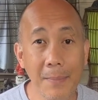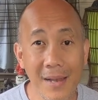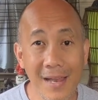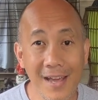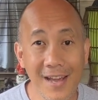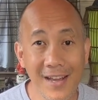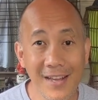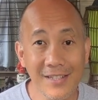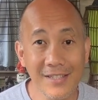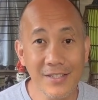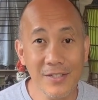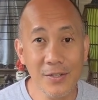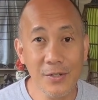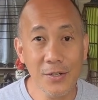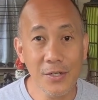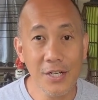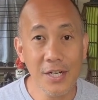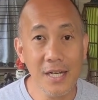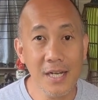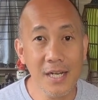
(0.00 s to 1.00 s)
plant
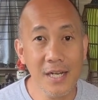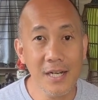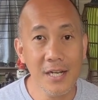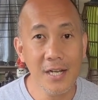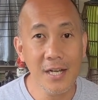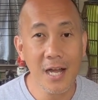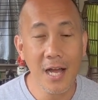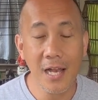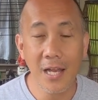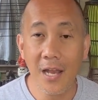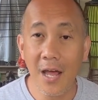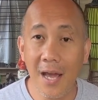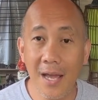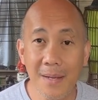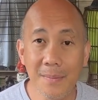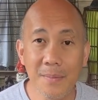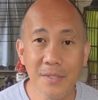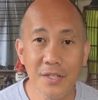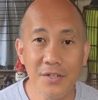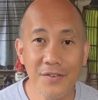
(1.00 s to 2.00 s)
or a
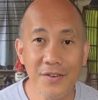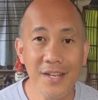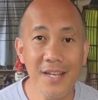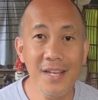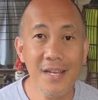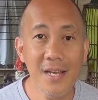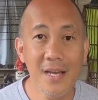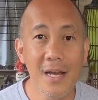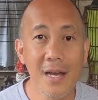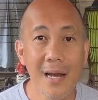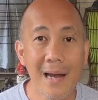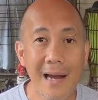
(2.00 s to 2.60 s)
lime tree,